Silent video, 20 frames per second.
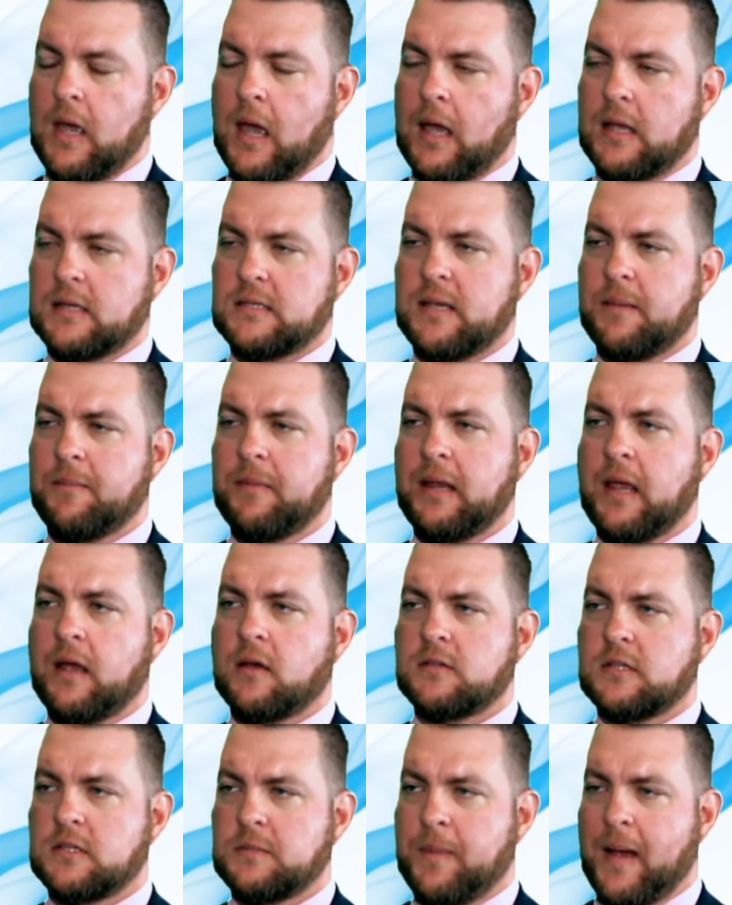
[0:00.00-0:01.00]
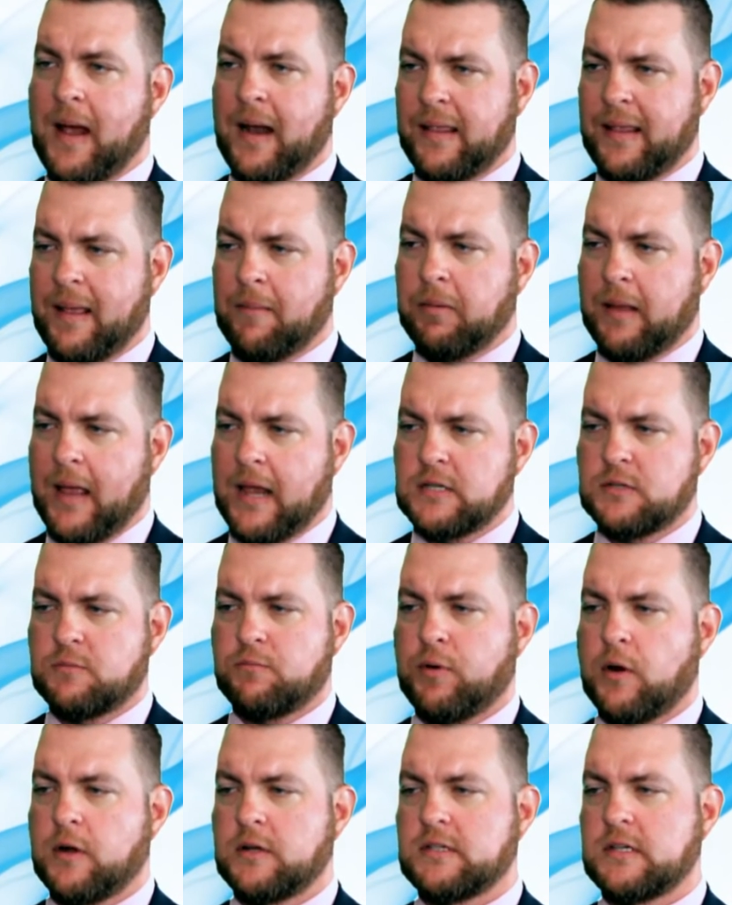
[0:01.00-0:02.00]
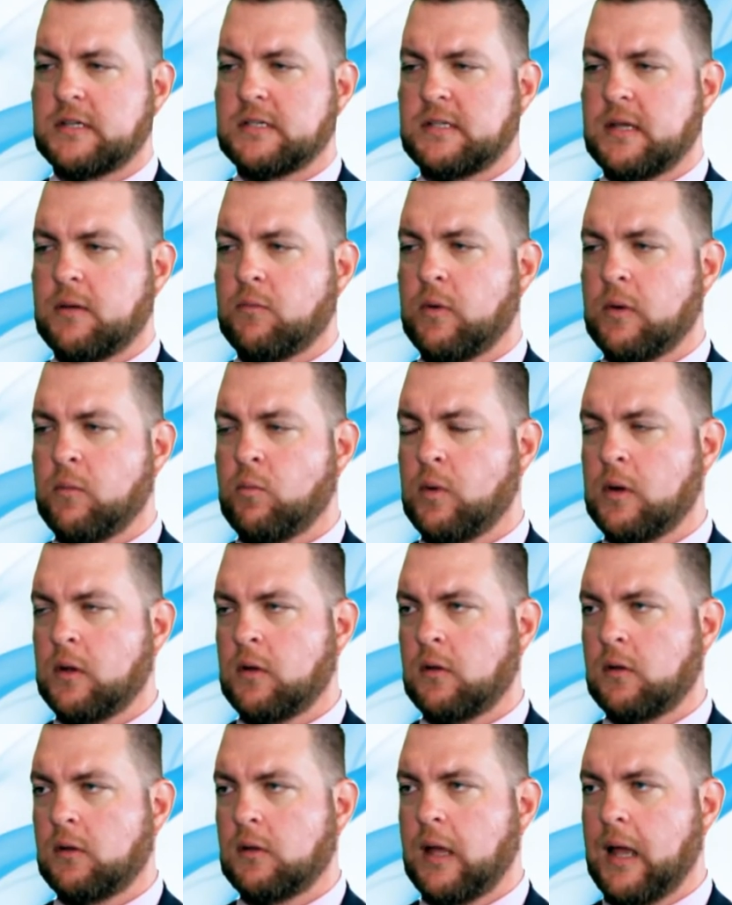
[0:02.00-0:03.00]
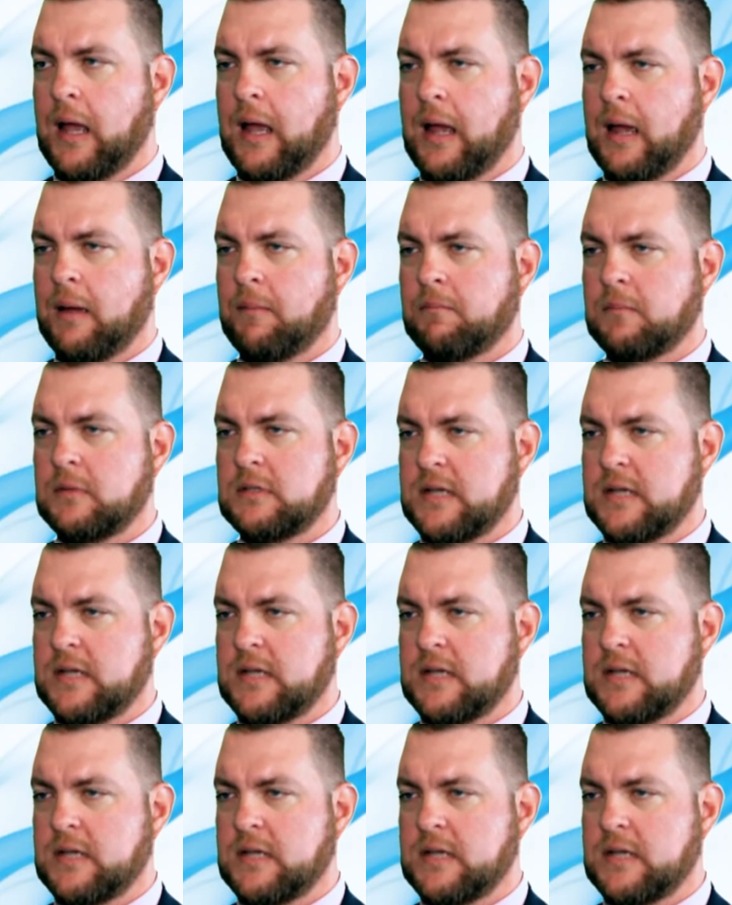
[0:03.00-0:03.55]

Uh, something else as part of the application process that we will um,